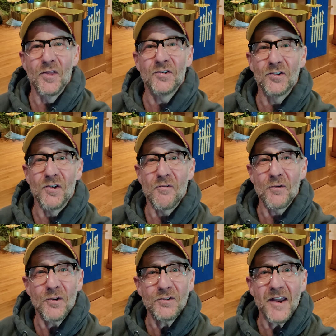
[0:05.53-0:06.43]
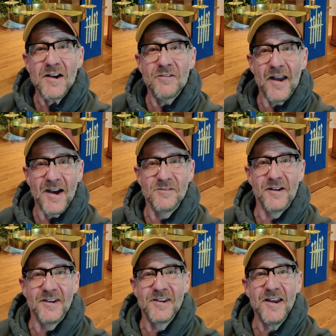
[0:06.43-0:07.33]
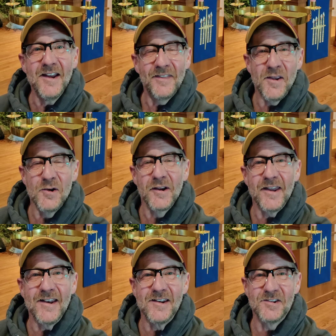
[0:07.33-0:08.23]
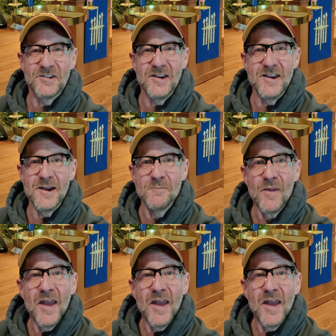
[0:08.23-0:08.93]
and this is the first day of Advent that you're getting to see.